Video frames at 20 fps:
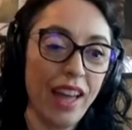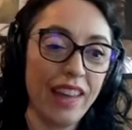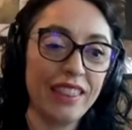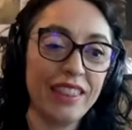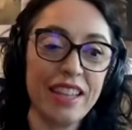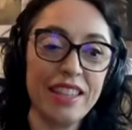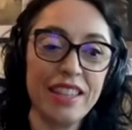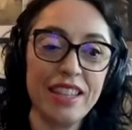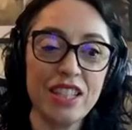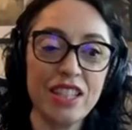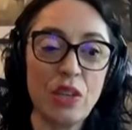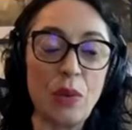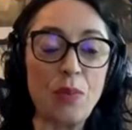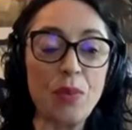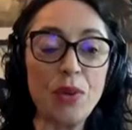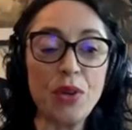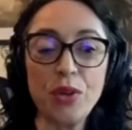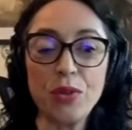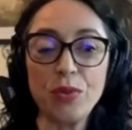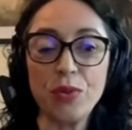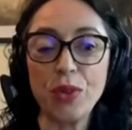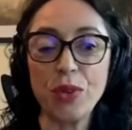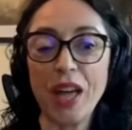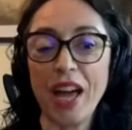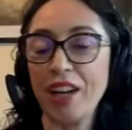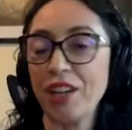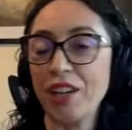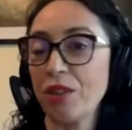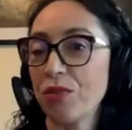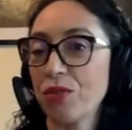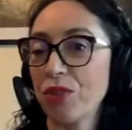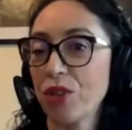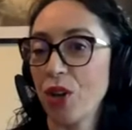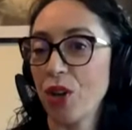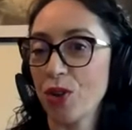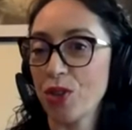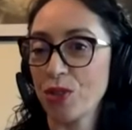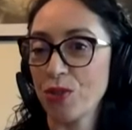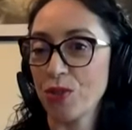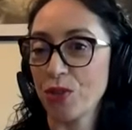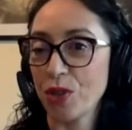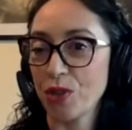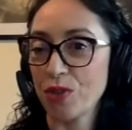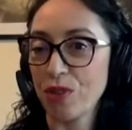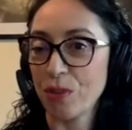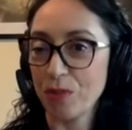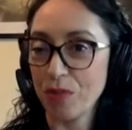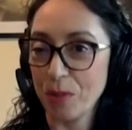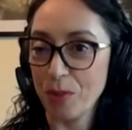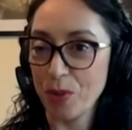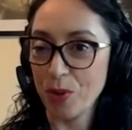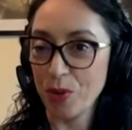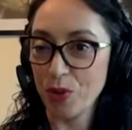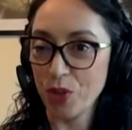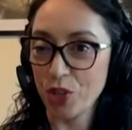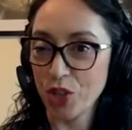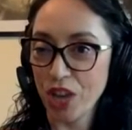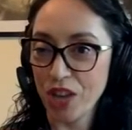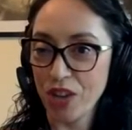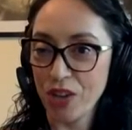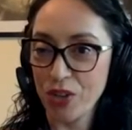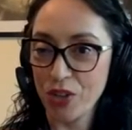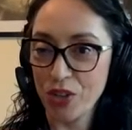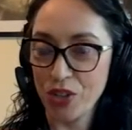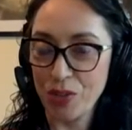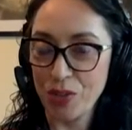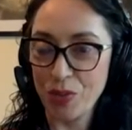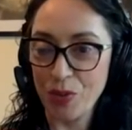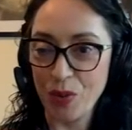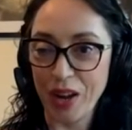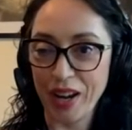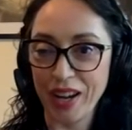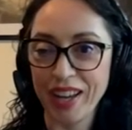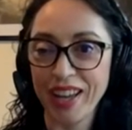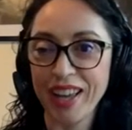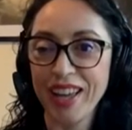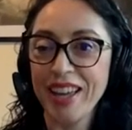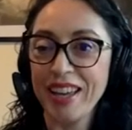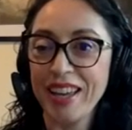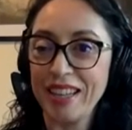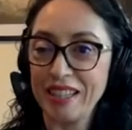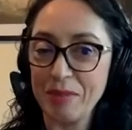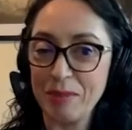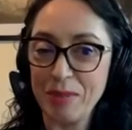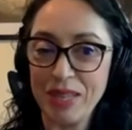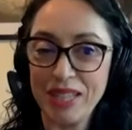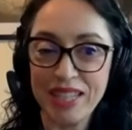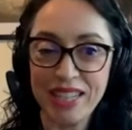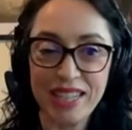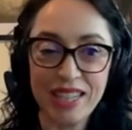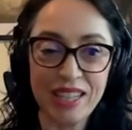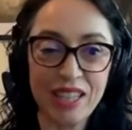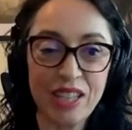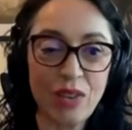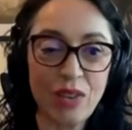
And then this is a beautiful head of philosopher from the Porticello shipwreck in the Messina